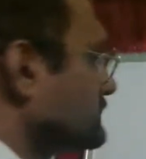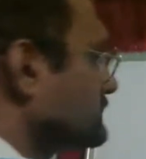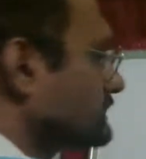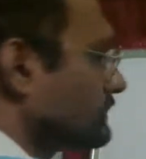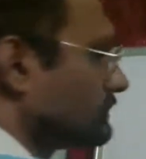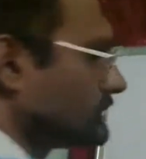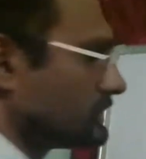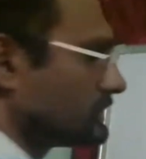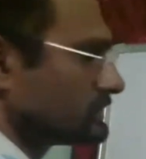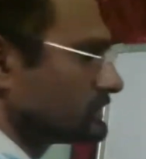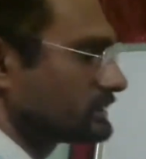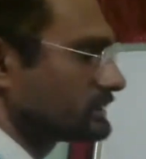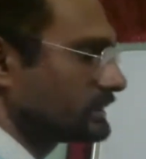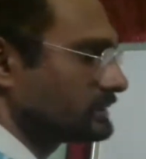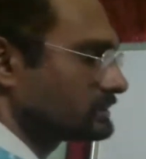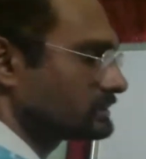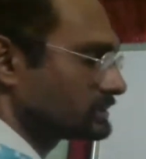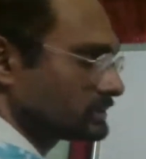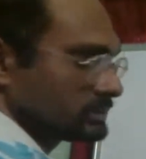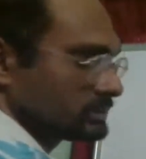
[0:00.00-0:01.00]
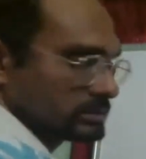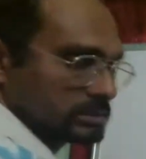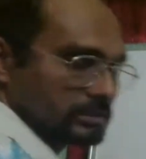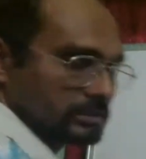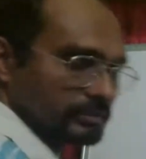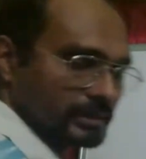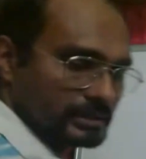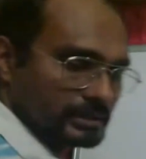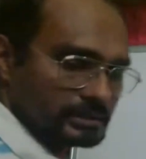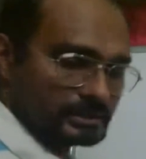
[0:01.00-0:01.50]
is a versatile source
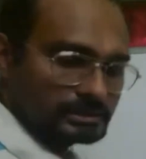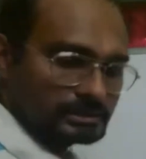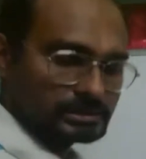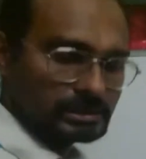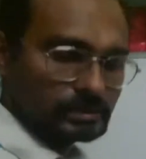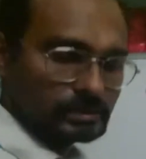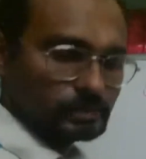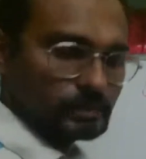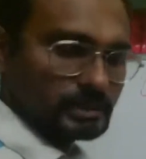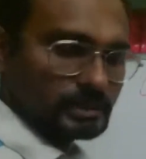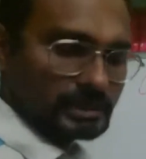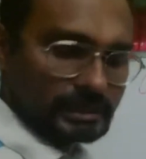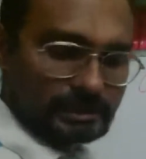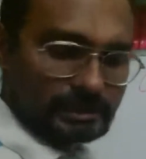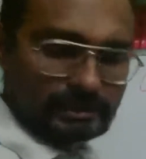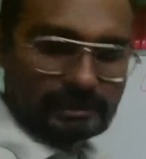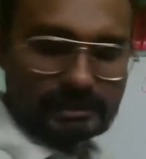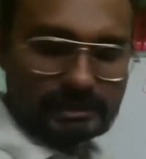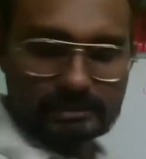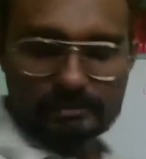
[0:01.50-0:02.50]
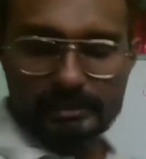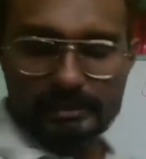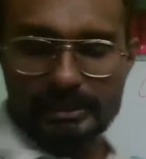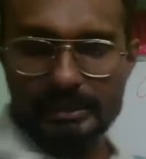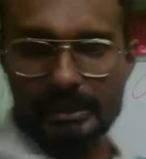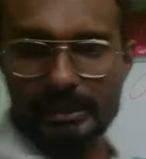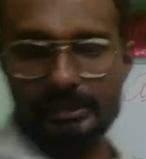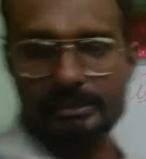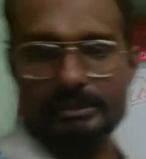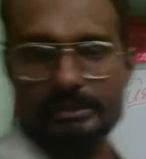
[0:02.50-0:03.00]
of energy. We can get
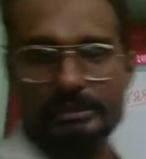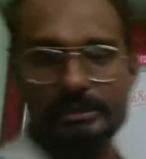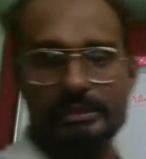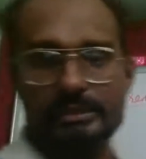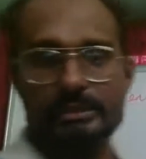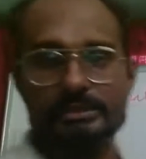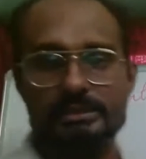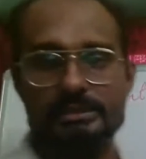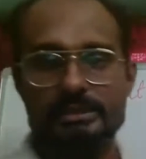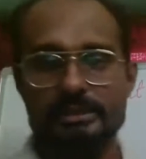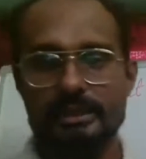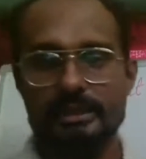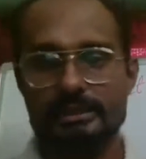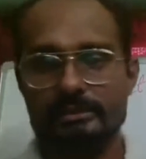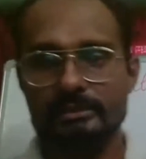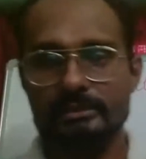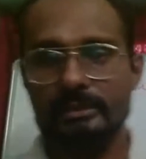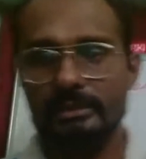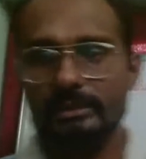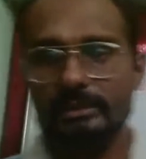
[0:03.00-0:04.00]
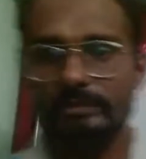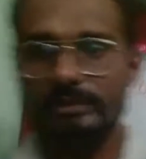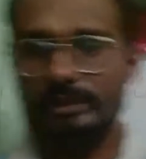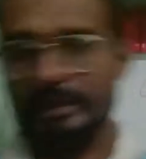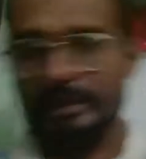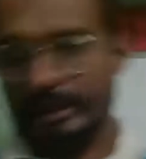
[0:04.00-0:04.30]
many other things done with